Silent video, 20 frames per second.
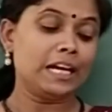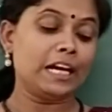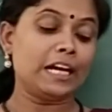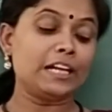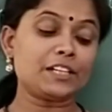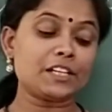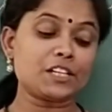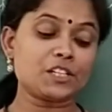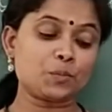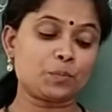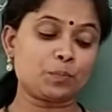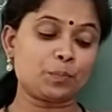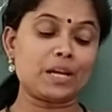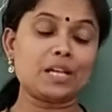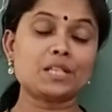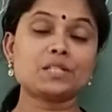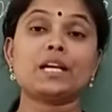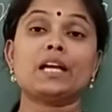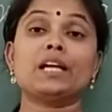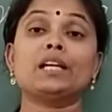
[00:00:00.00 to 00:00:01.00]
It is
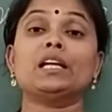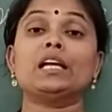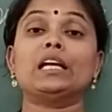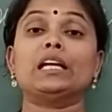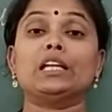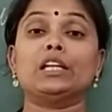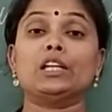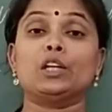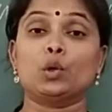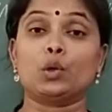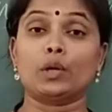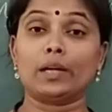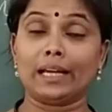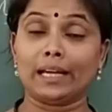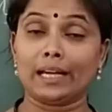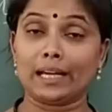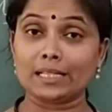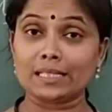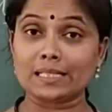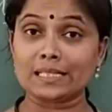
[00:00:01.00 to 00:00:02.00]
present in your
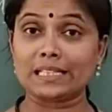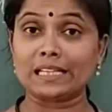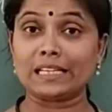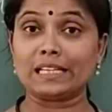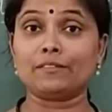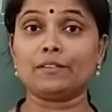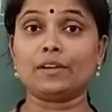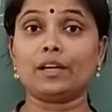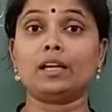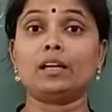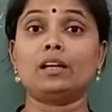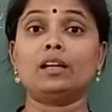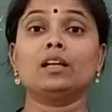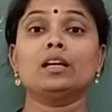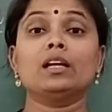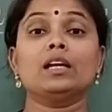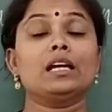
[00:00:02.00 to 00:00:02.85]
hands even.